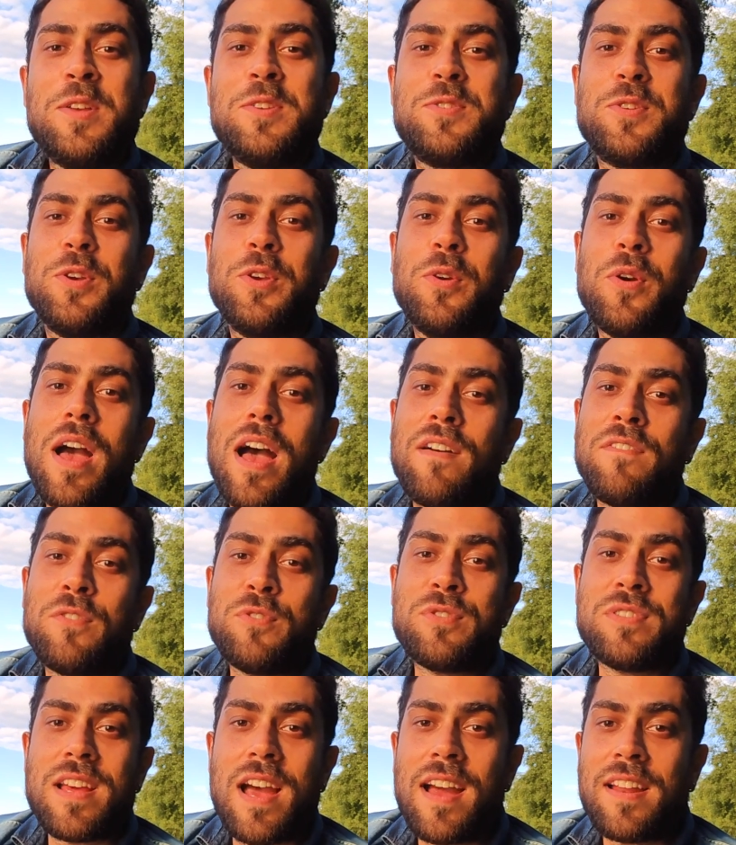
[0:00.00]
So you have
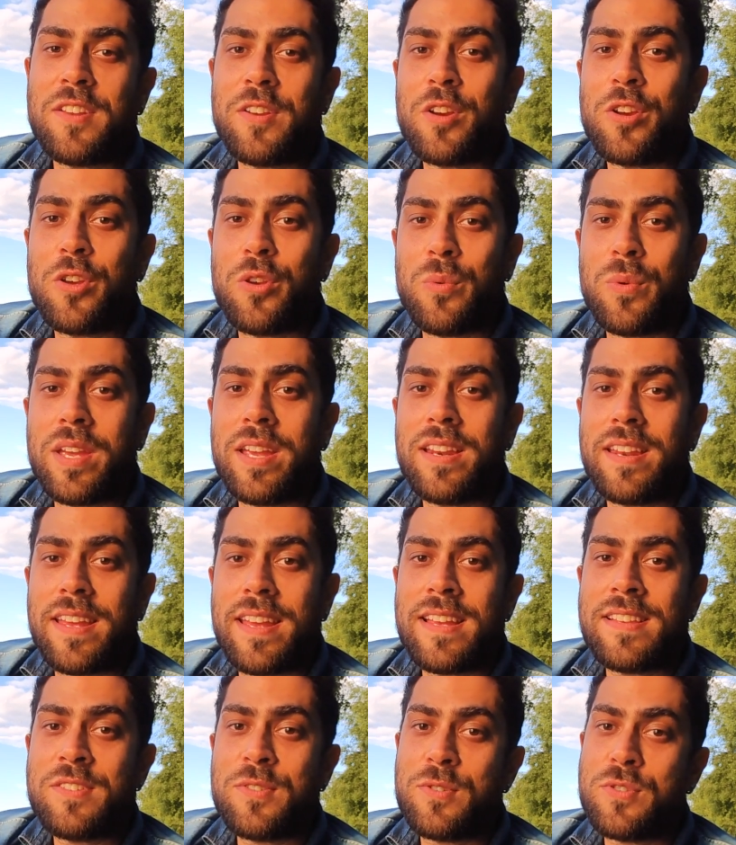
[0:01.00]
to start your queuing days.